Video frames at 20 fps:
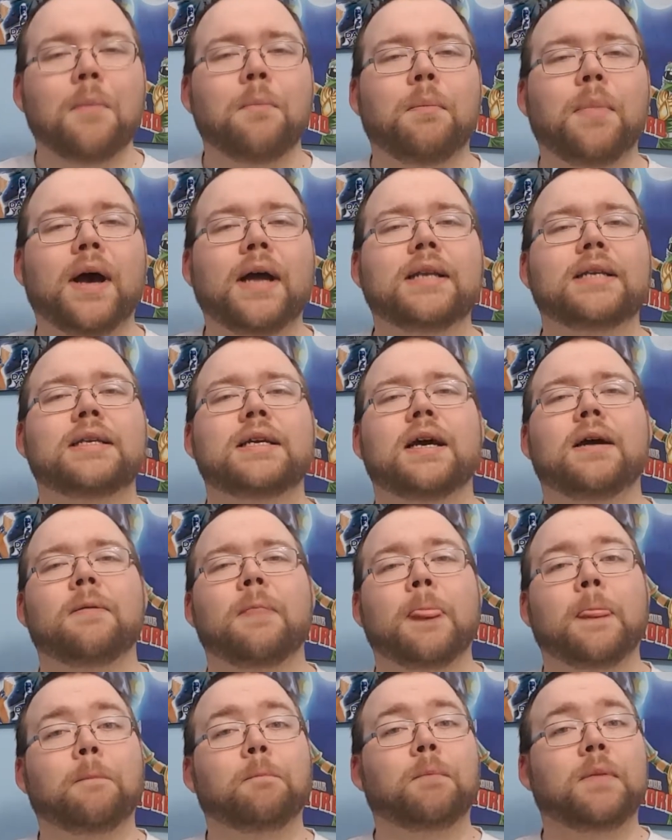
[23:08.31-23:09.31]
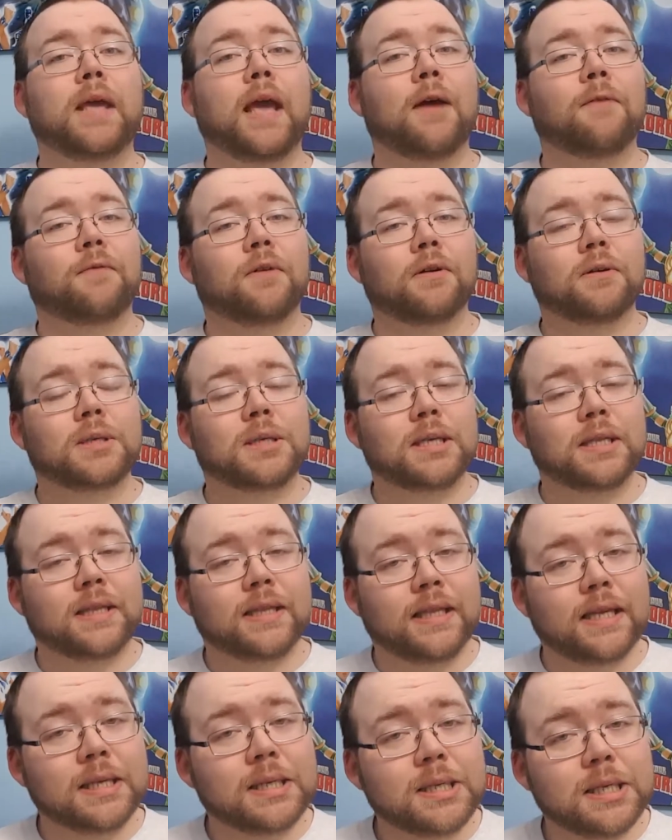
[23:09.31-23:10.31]
But, uh, but yeah, folks,
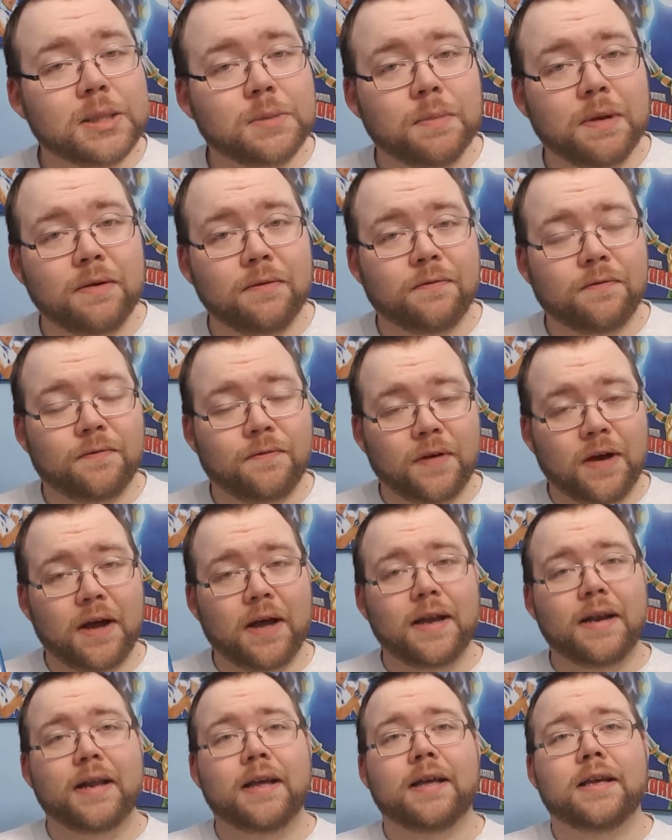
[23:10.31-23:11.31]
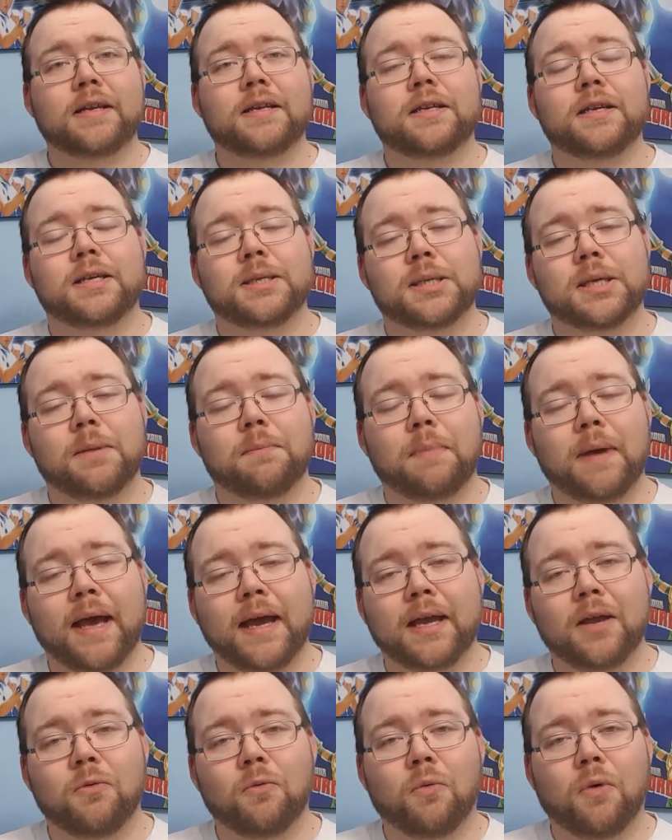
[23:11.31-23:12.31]
this has been fun to sit
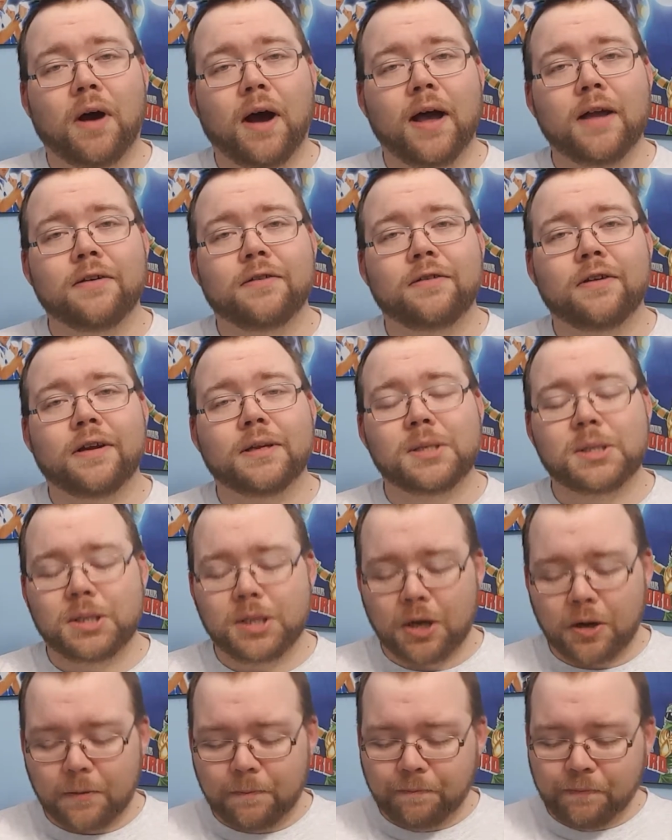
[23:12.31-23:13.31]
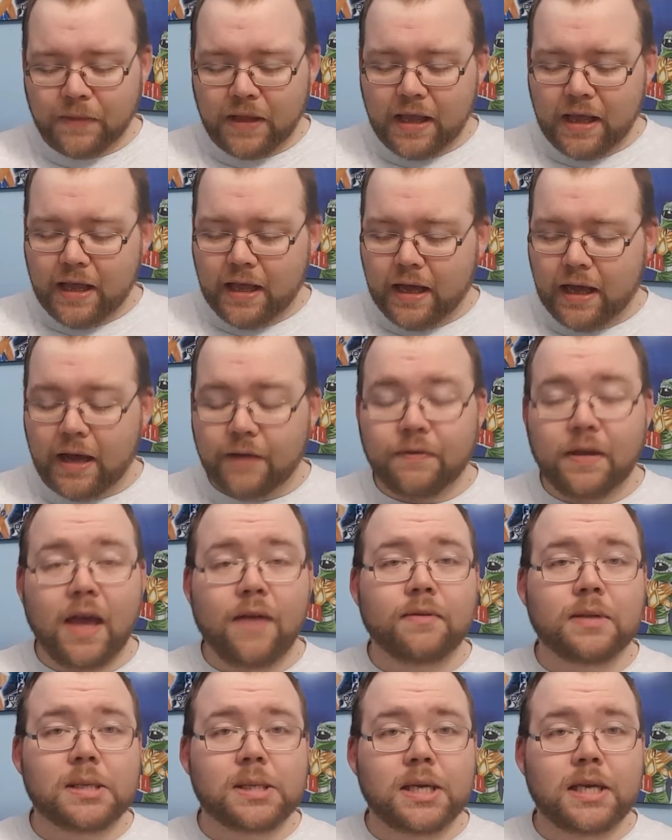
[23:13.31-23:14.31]
back and watch. So uh, if you
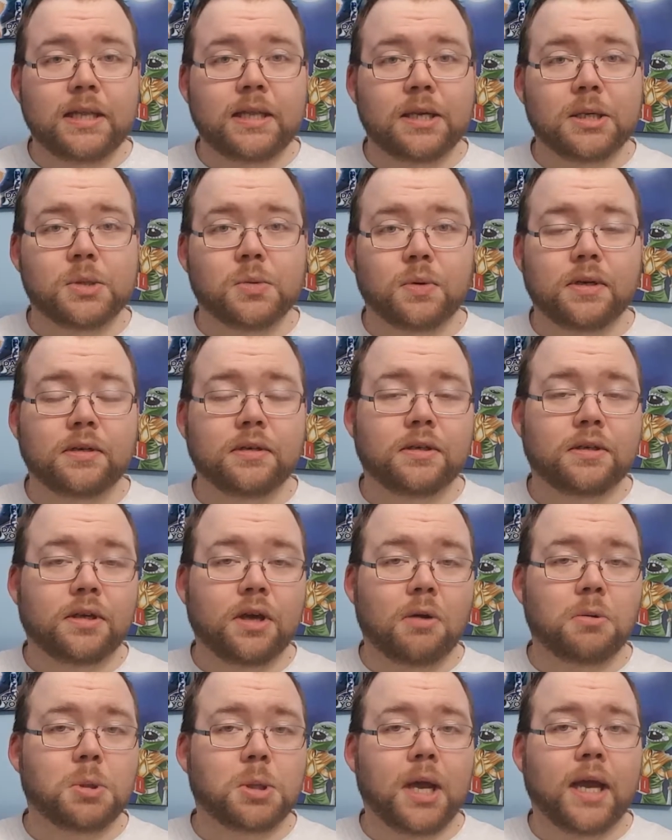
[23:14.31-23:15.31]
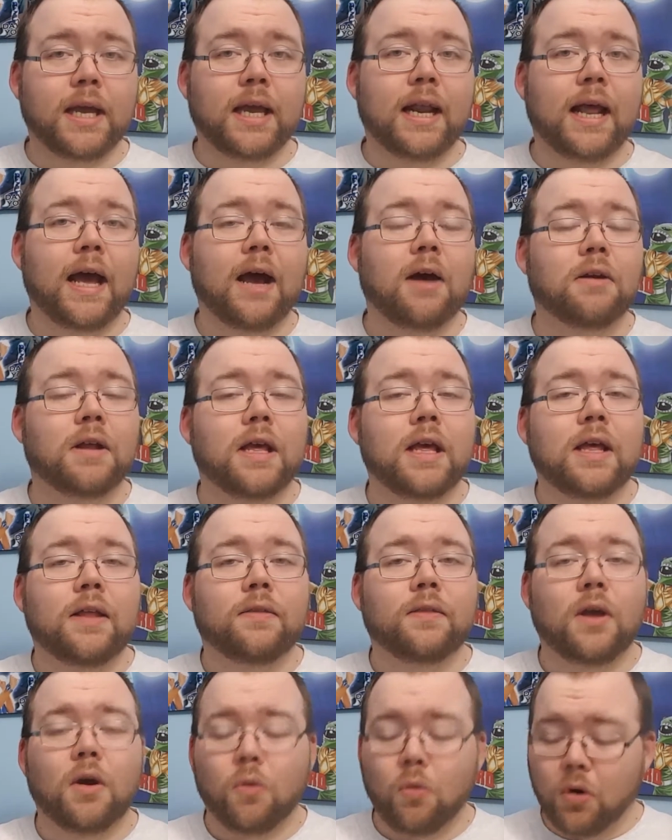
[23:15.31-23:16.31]
haven't seen this one, go check it out.
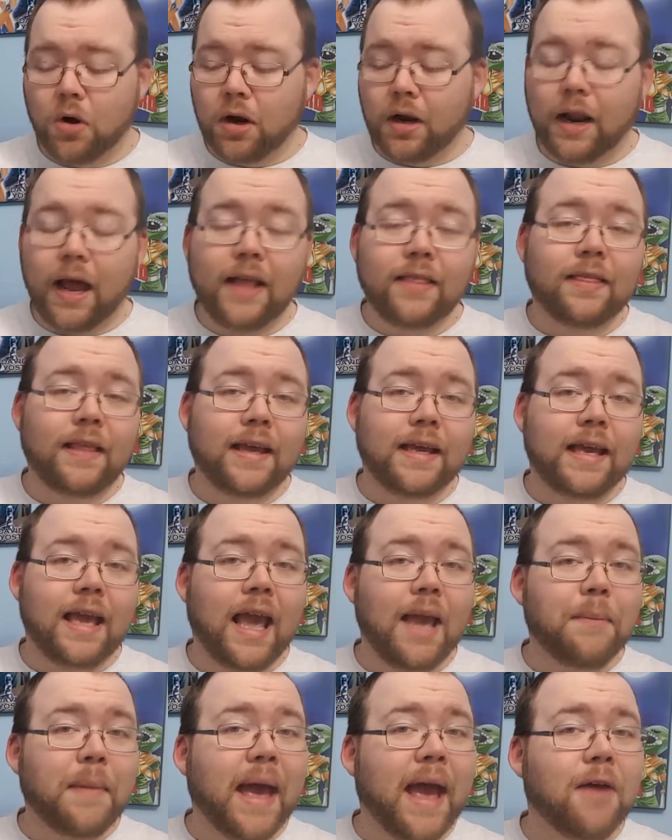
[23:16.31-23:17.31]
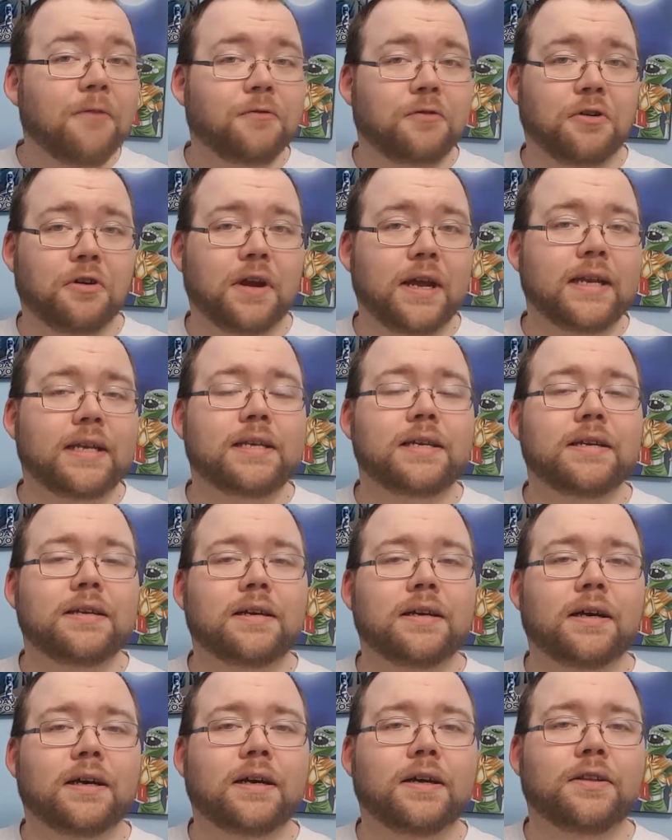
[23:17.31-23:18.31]
There were a lot that came after it.
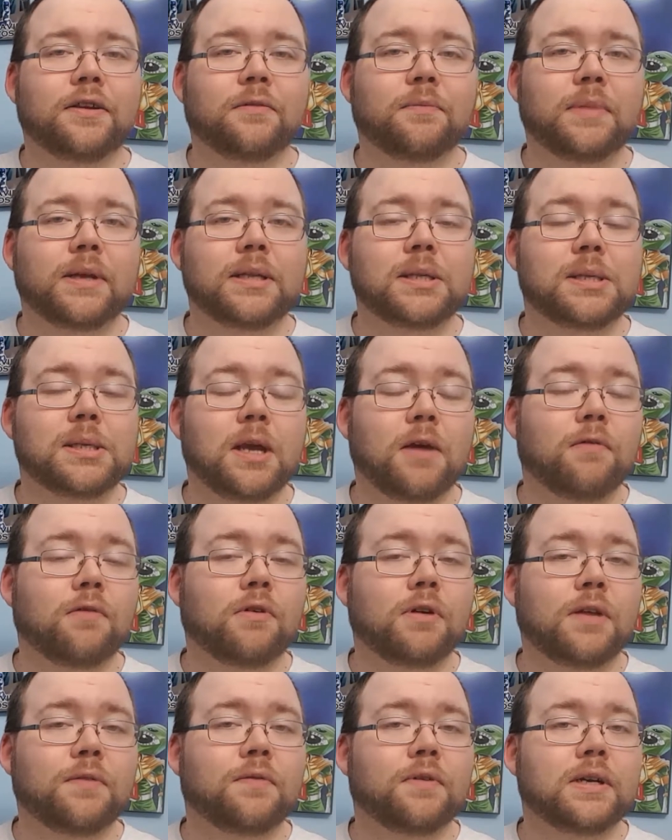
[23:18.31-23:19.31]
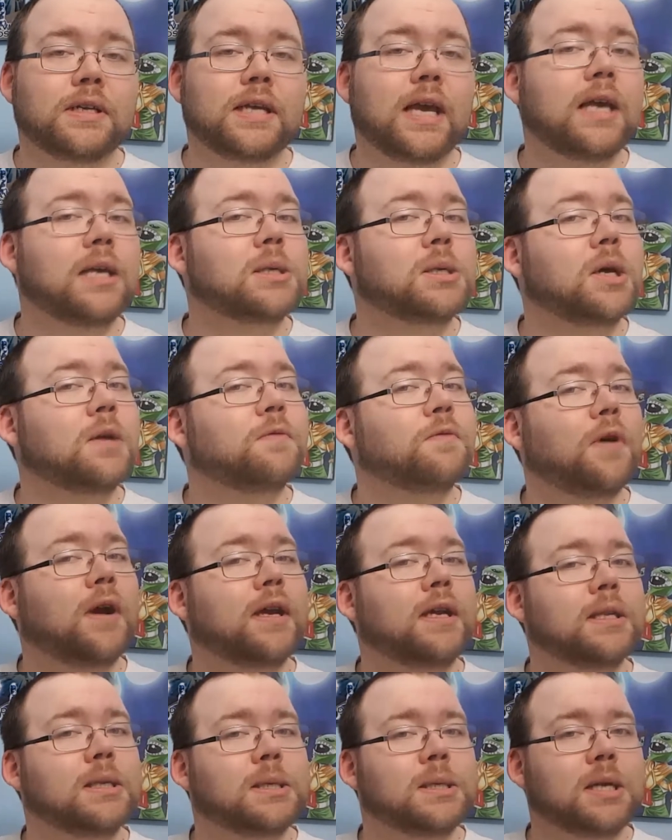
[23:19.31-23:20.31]
Uh, there have been several different takes on
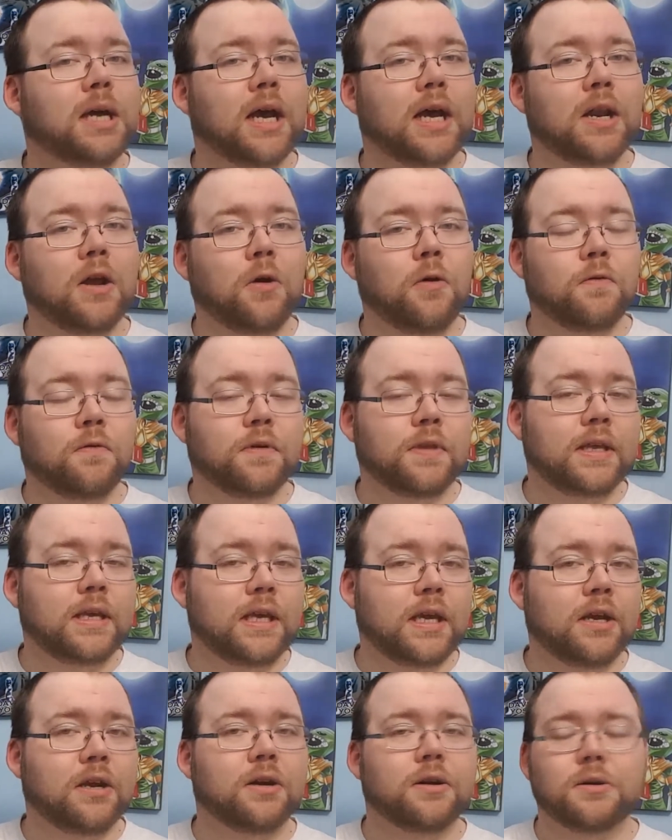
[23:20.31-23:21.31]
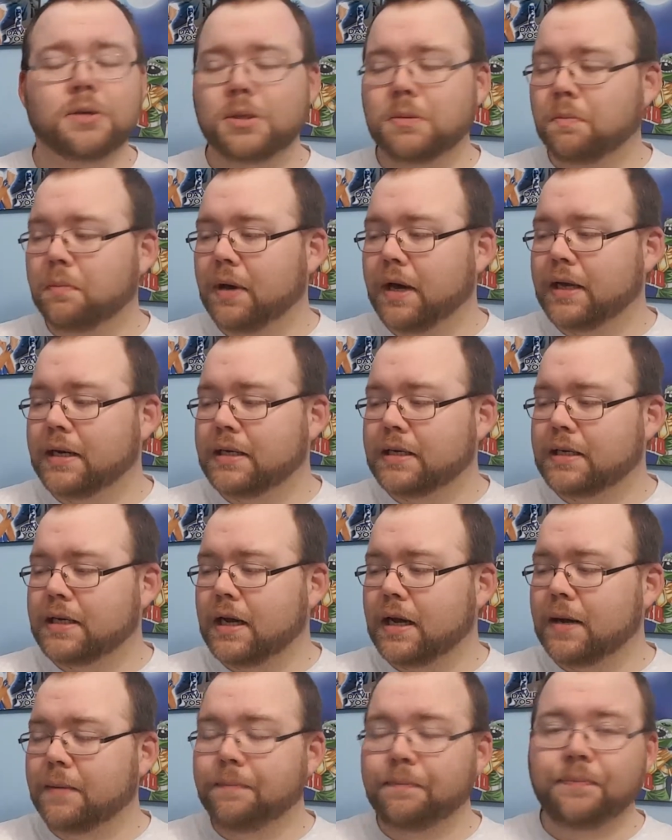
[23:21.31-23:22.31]
Frankenstein over the years, but
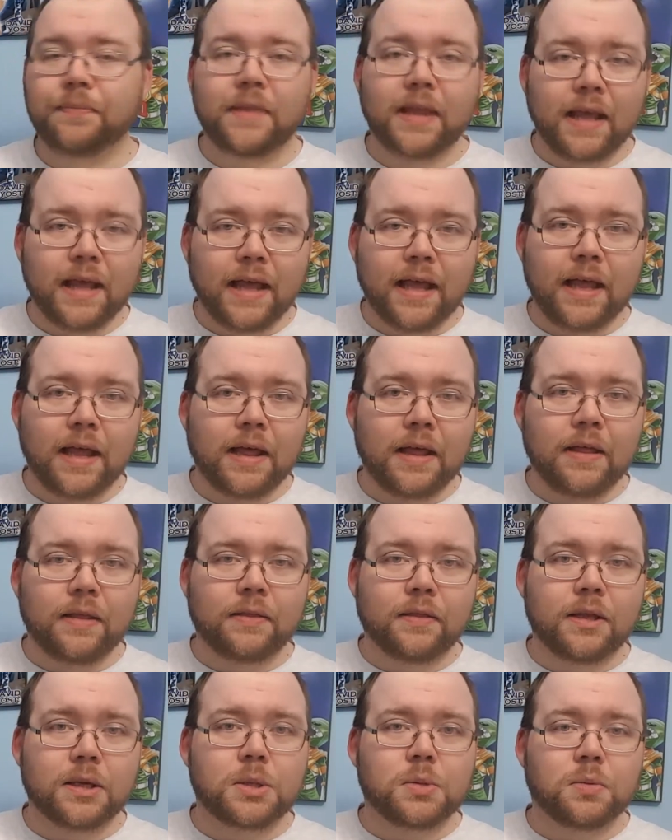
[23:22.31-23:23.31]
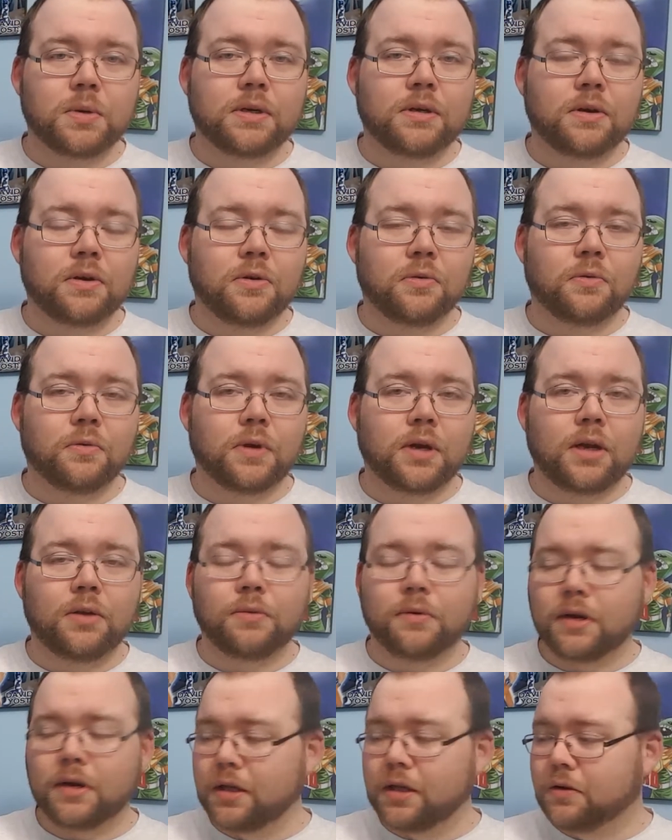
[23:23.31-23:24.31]
uh, this one really,
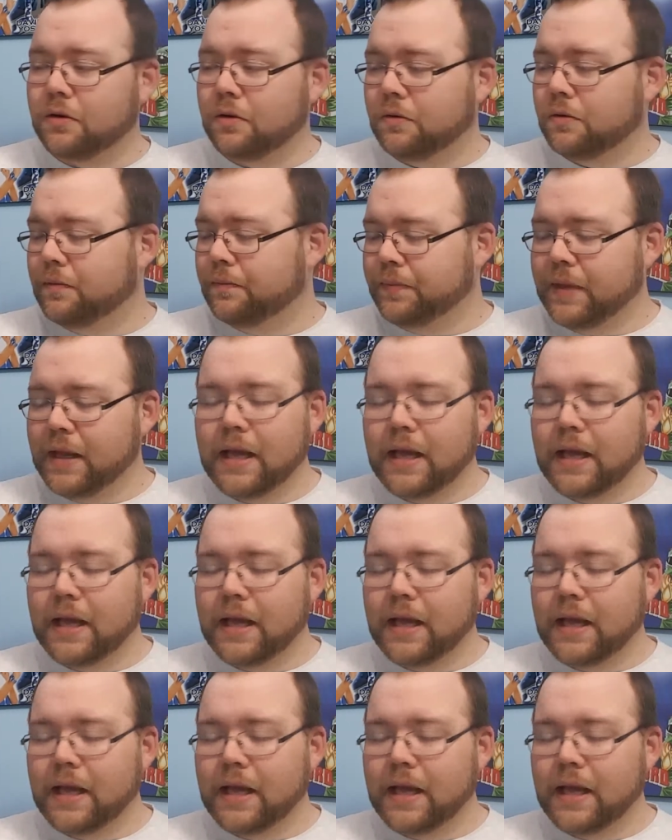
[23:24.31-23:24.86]
really cool.